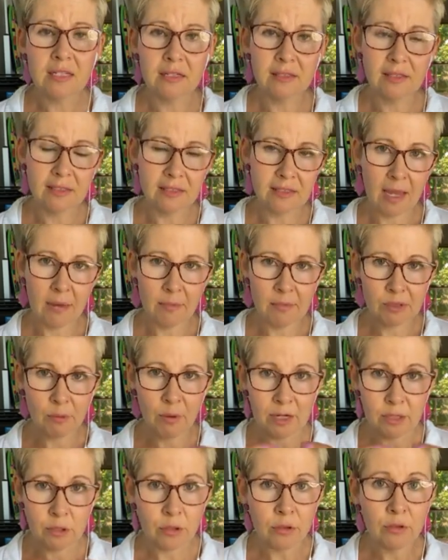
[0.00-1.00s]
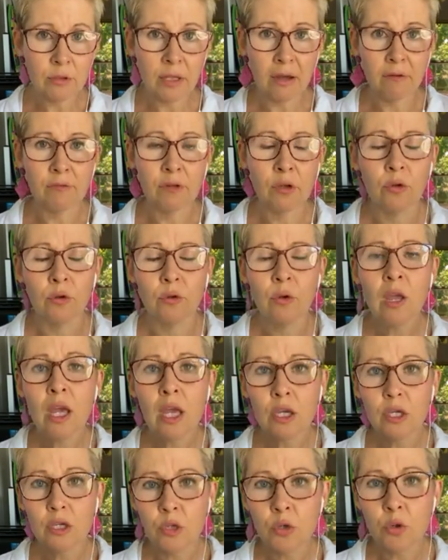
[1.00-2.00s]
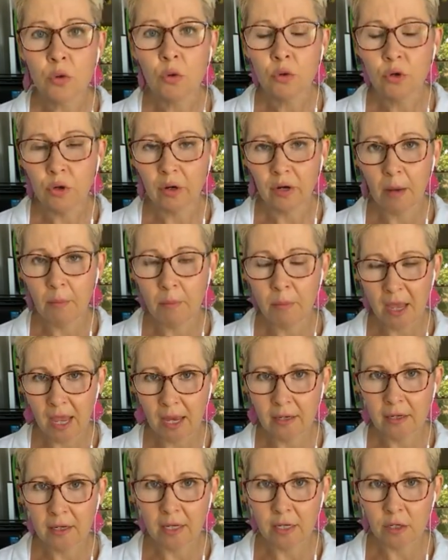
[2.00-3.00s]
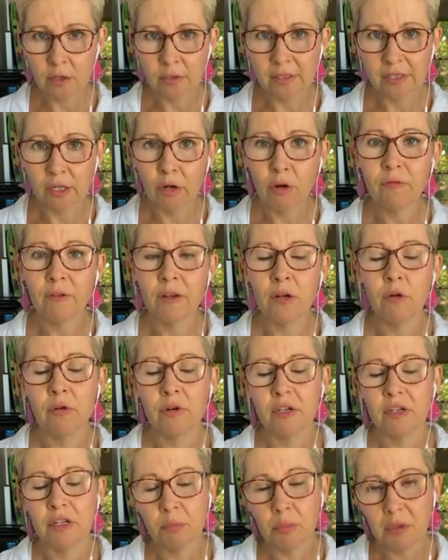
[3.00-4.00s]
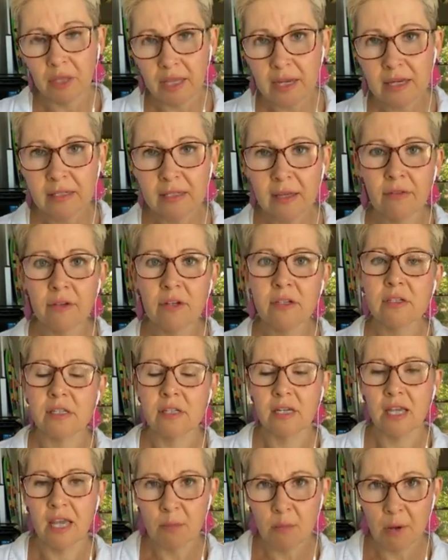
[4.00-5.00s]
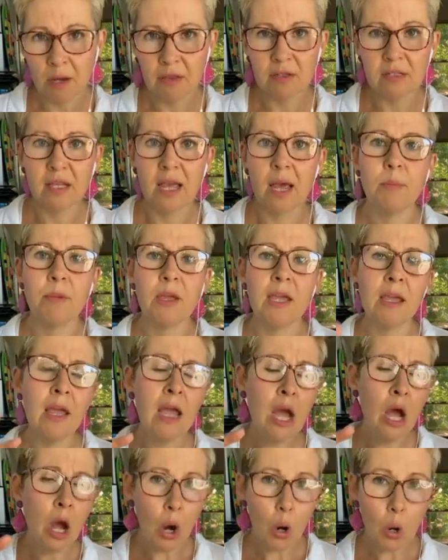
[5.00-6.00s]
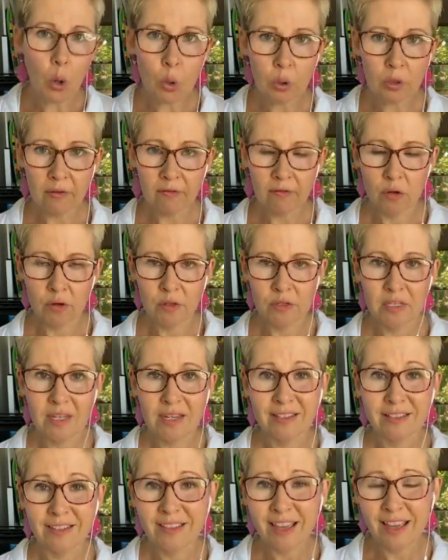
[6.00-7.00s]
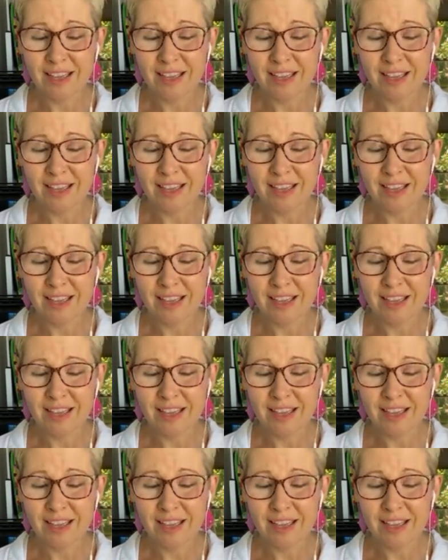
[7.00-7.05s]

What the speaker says: Just the same as when you love you, you're not abandoning yourself in order to please others, to keep others happy, all of those things.